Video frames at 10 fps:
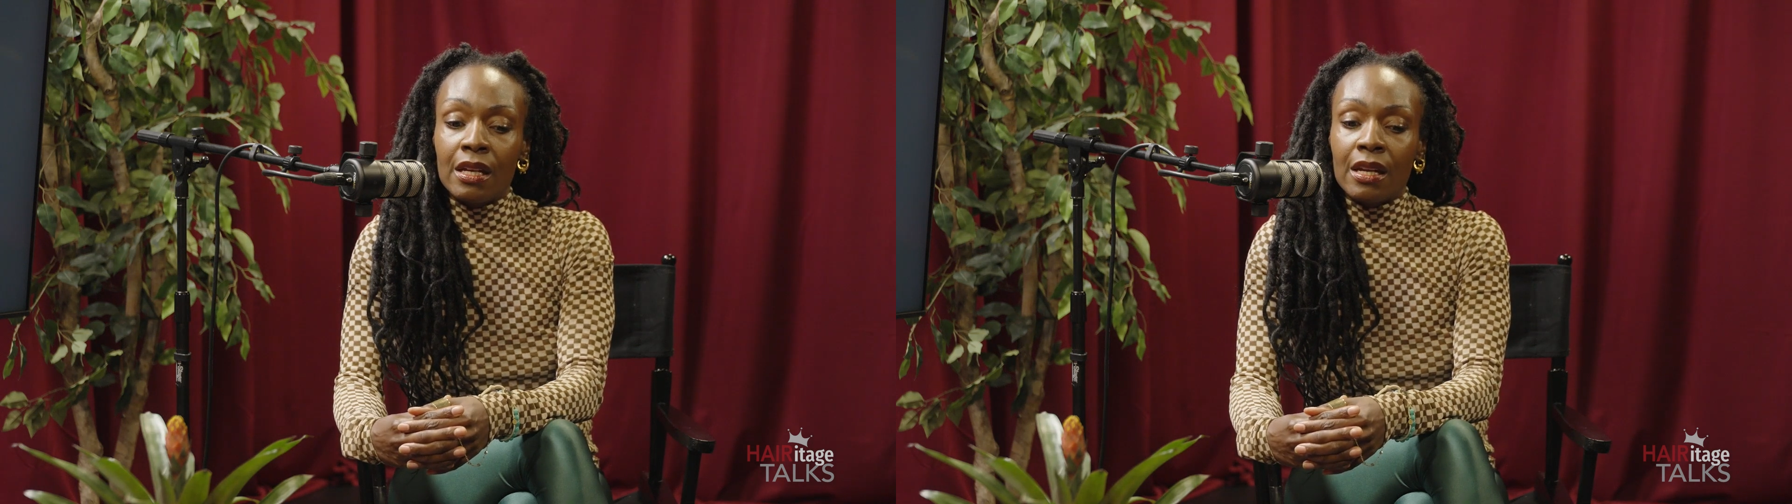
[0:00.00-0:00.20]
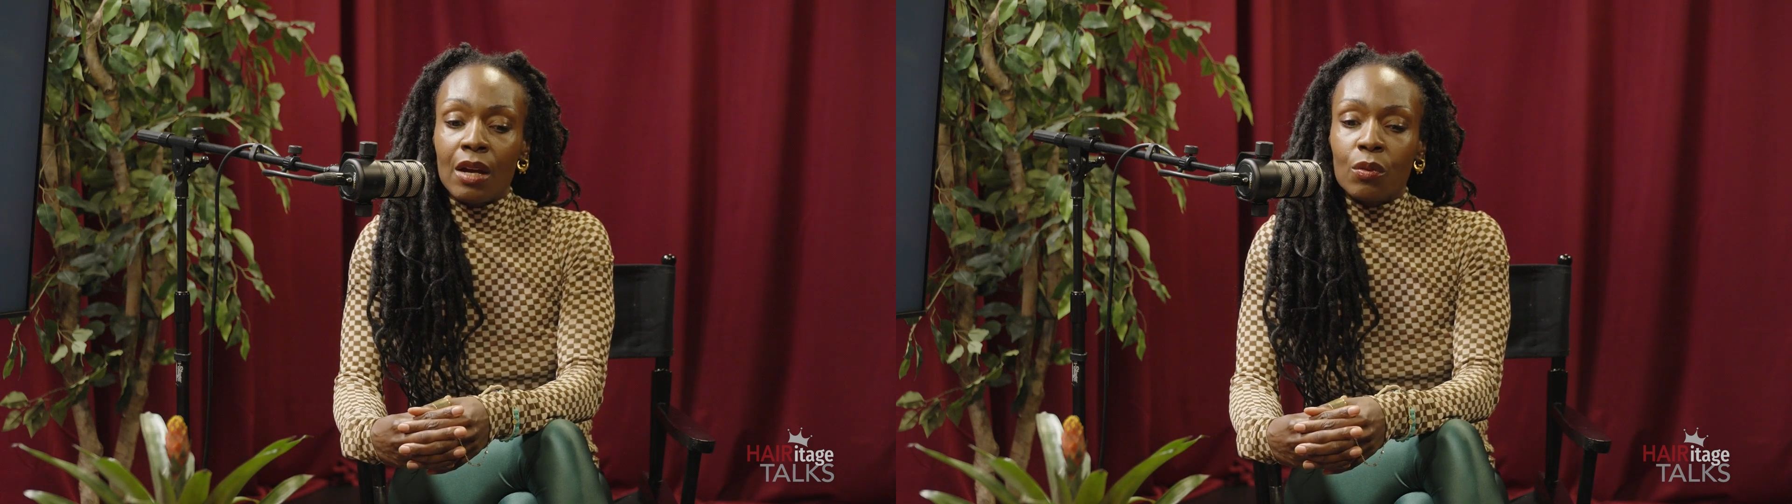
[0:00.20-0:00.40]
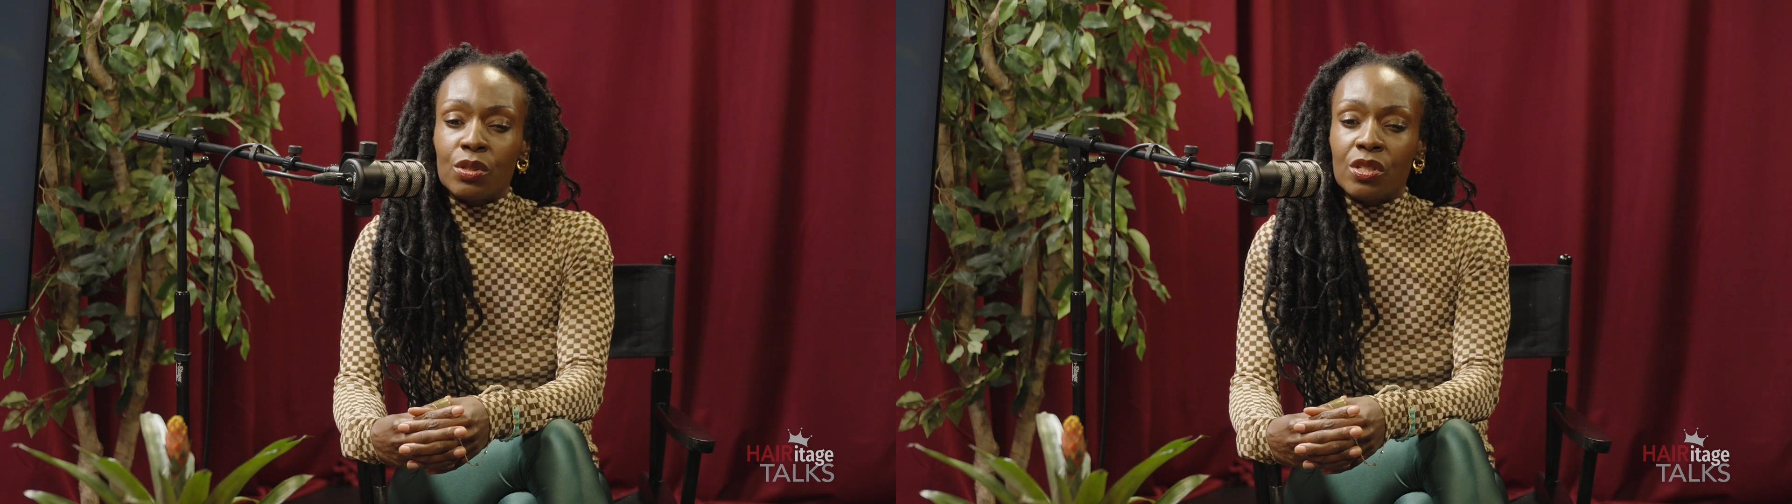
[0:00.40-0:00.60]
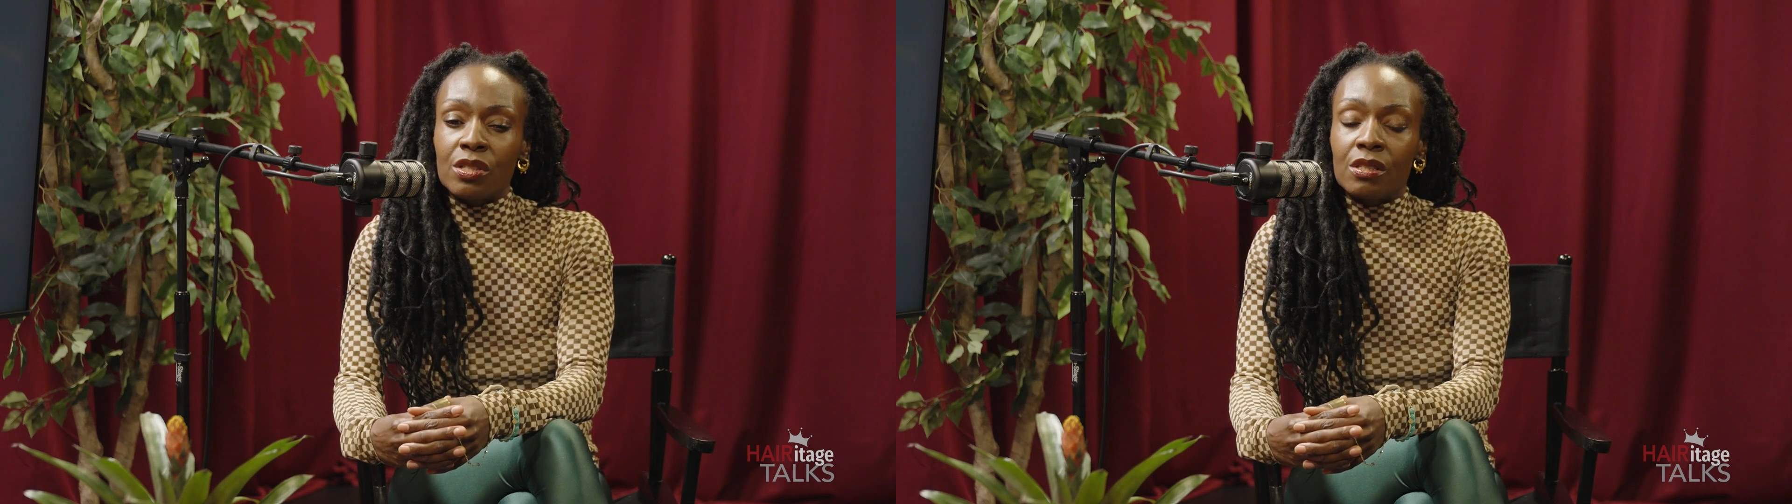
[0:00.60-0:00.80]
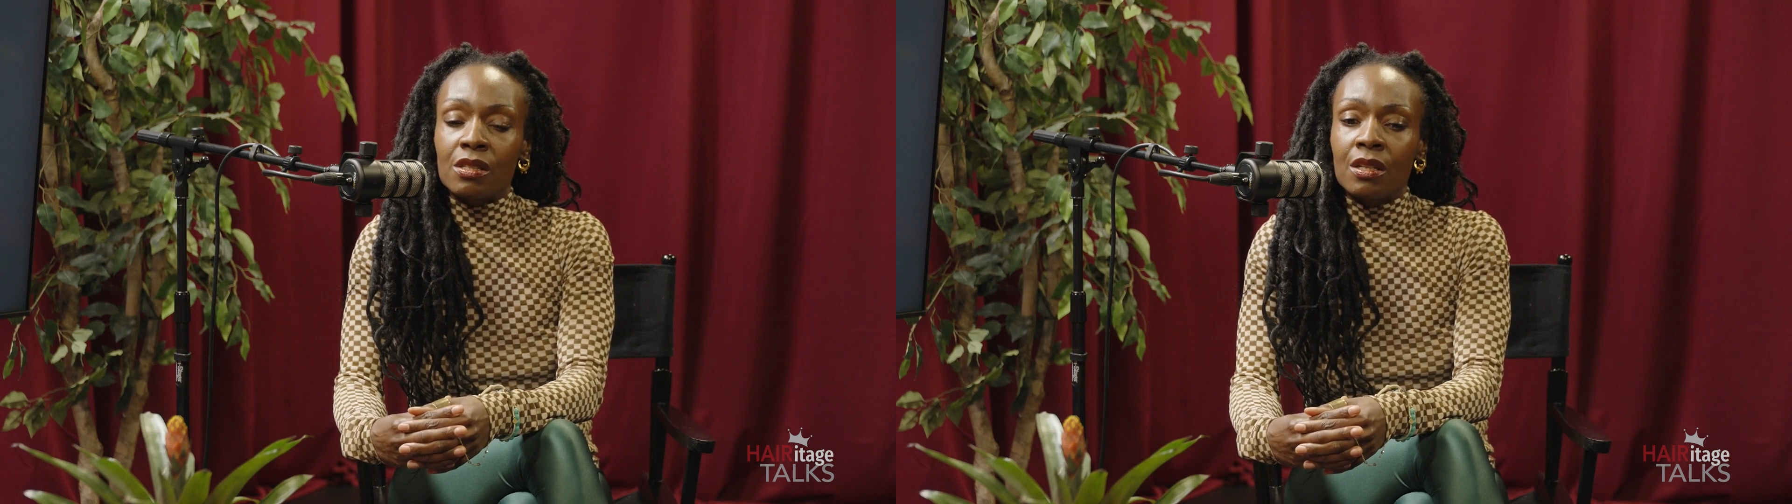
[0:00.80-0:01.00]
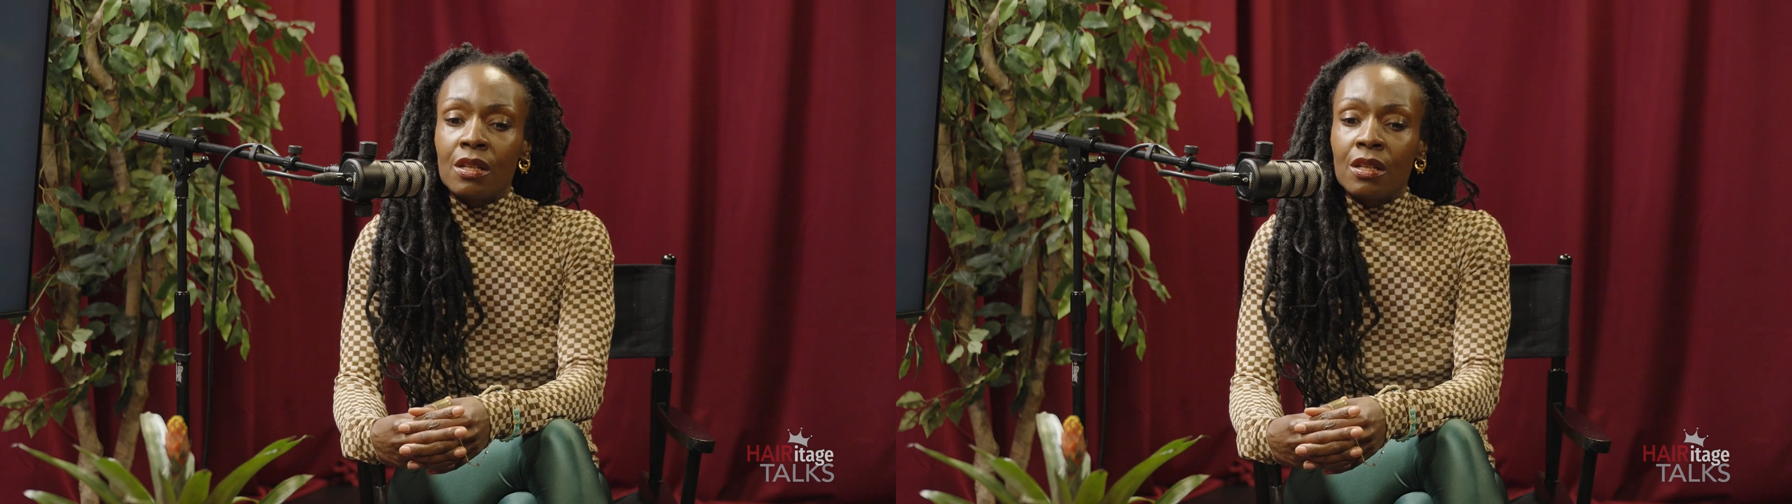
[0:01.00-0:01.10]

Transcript: and I were just